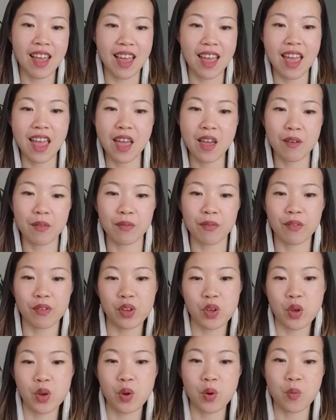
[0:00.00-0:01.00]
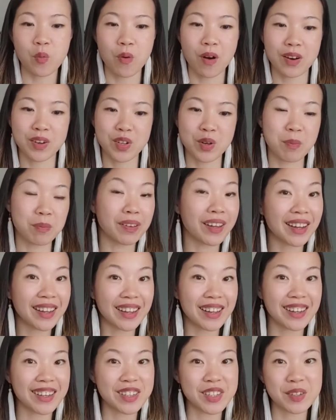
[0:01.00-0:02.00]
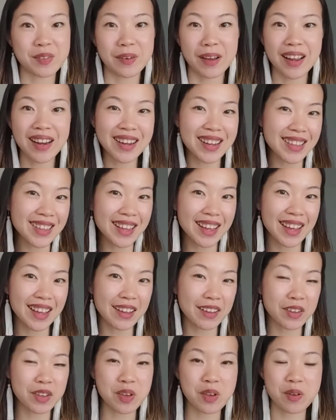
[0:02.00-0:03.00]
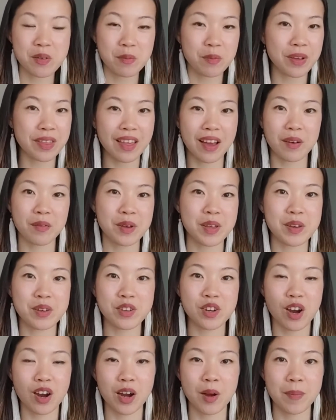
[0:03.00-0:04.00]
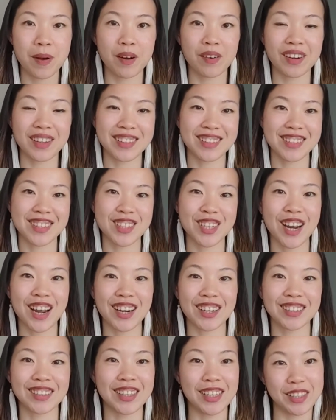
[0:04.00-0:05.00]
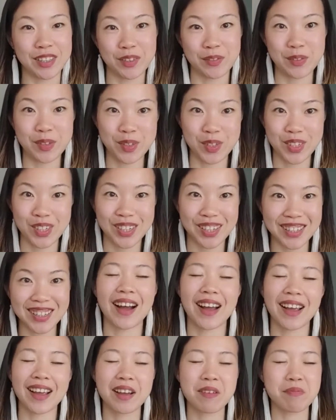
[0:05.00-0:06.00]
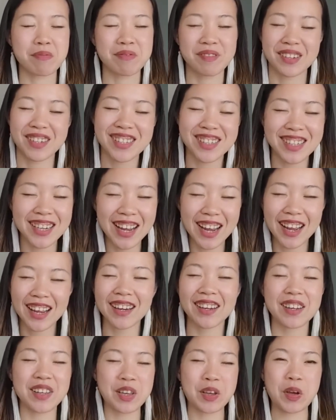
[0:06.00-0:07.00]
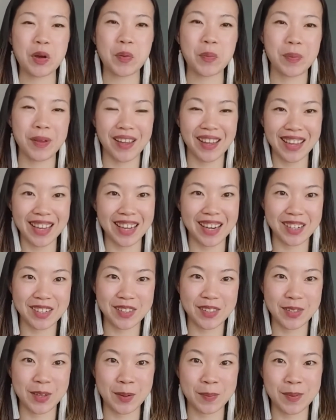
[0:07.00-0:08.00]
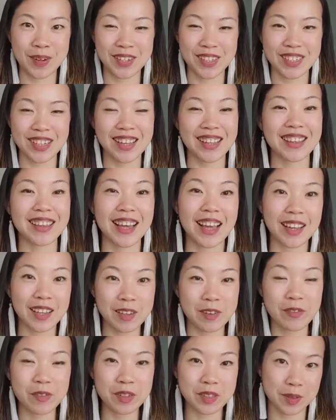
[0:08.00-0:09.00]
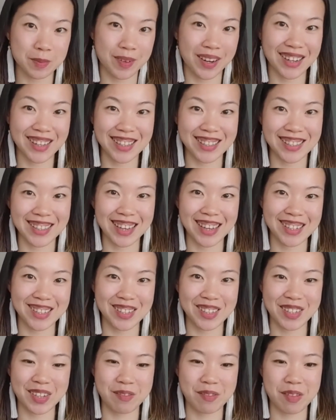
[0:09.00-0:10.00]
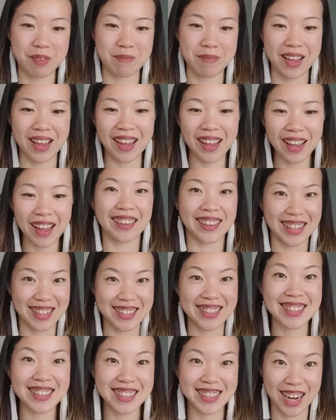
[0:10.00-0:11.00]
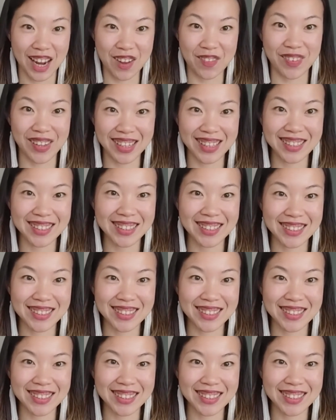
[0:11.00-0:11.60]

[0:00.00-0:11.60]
if you want to plug into anything that we talk about in this channel in the future. I appreciate you being here so much. Thank you for spending this energy with me. Let's dive in.